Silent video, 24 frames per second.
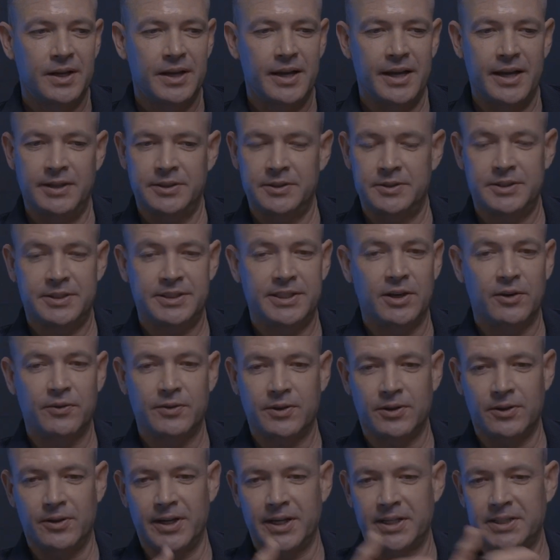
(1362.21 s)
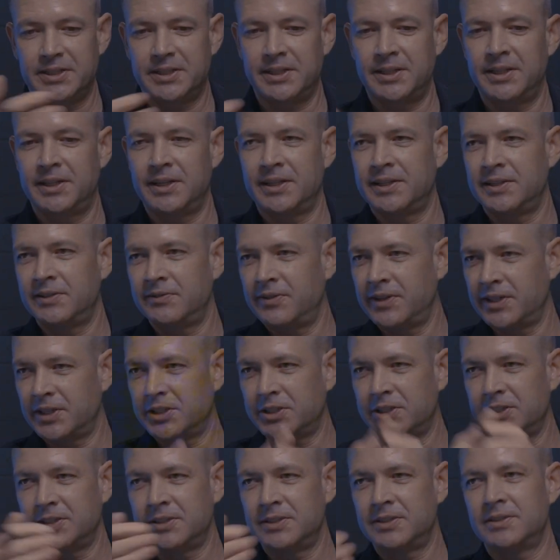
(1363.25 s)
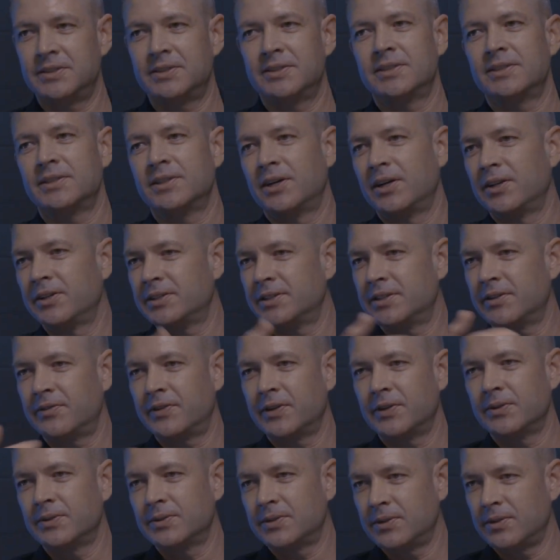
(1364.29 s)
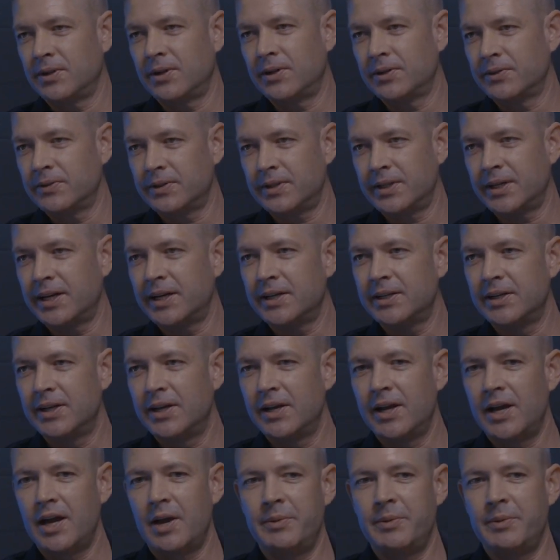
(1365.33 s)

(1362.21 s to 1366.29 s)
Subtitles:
And self-collecting and evictions and all the stuff that goes along with that.